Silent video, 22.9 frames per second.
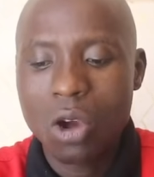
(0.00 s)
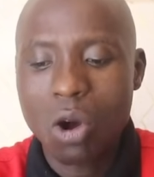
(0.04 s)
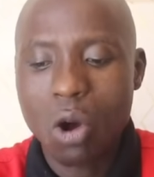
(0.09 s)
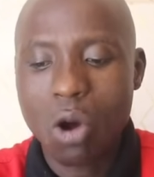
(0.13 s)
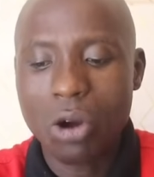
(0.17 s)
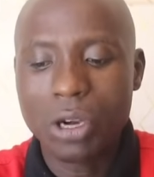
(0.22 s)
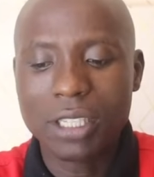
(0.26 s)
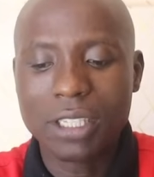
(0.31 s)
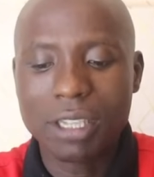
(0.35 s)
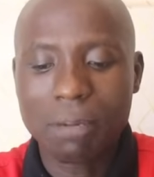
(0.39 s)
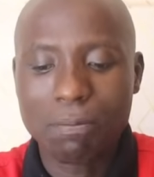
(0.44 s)

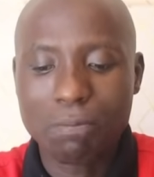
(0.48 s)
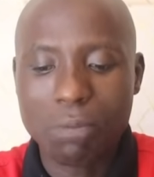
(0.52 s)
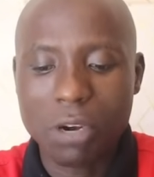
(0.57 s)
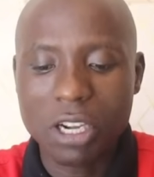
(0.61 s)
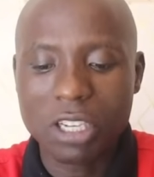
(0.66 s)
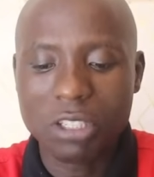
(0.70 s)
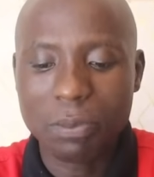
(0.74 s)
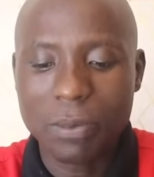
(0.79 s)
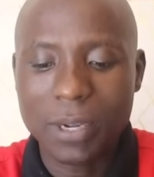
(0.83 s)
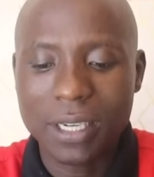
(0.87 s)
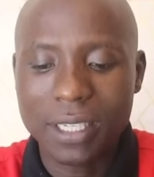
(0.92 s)
on his
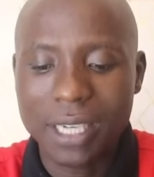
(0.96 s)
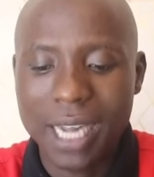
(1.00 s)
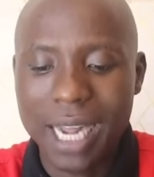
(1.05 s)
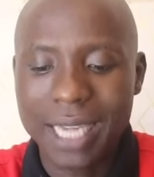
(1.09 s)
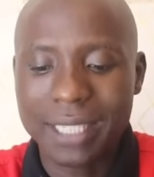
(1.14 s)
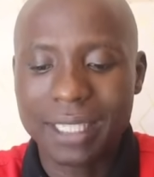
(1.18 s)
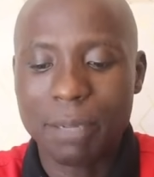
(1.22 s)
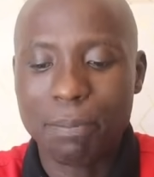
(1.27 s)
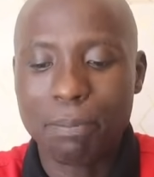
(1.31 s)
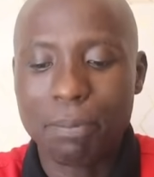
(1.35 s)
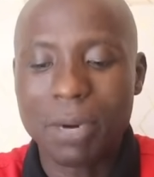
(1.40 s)
appointment
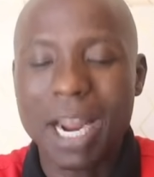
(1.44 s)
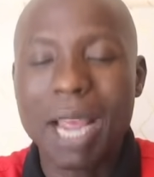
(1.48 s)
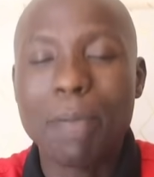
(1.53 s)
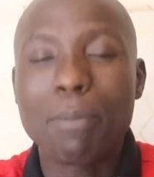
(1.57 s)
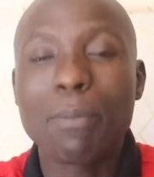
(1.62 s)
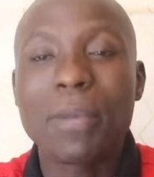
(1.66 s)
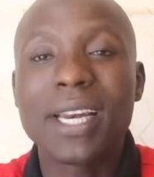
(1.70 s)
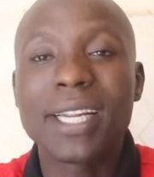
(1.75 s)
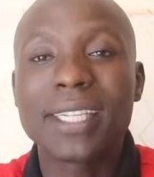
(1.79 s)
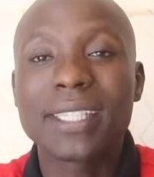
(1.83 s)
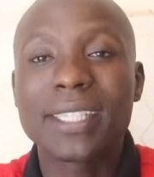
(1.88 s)
as the
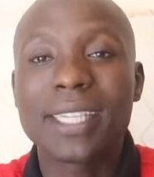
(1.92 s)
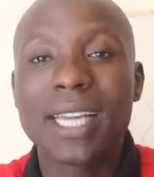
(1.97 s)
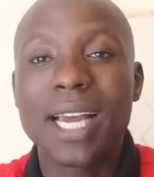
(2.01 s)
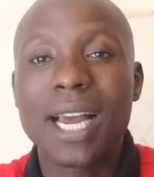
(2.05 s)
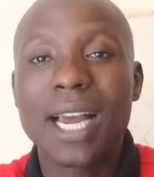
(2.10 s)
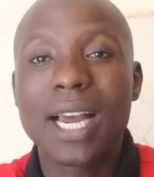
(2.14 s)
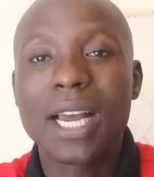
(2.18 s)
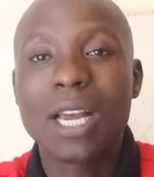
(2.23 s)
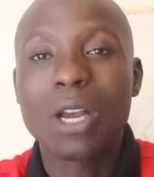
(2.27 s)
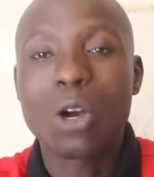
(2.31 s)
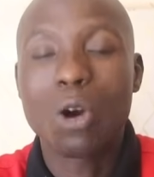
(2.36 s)
Prime
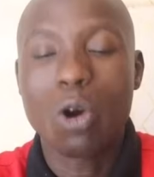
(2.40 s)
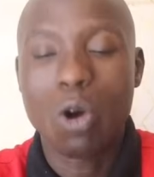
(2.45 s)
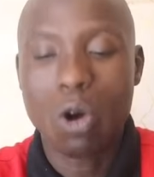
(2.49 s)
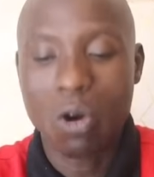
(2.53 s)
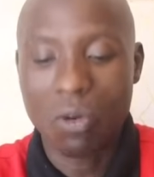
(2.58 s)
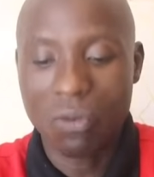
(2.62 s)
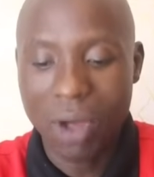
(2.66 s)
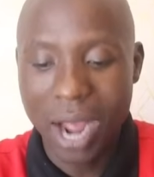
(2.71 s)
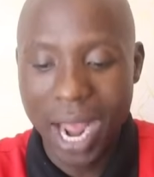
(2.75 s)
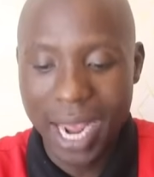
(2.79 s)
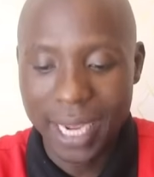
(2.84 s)
Minister
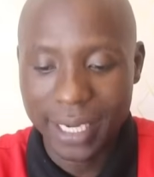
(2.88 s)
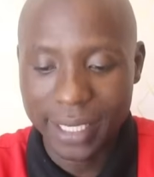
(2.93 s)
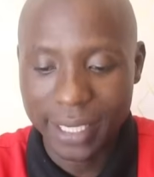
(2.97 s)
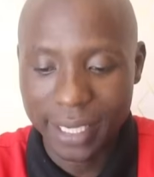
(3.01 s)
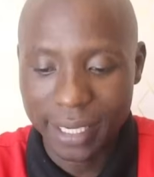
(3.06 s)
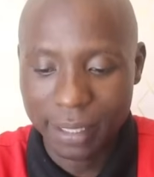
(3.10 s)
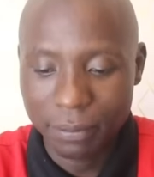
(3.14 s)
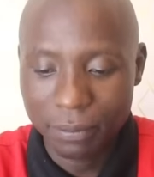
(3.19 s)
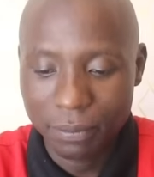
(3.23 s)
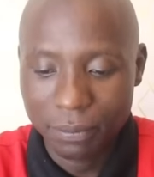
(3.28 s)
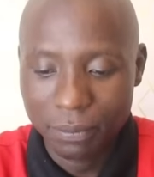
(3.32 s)
of
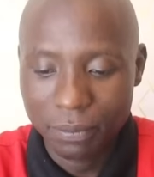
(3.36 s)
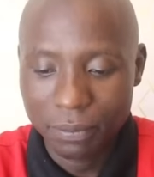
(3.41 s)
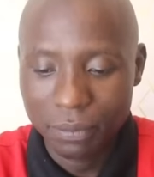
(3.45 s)
Haiti.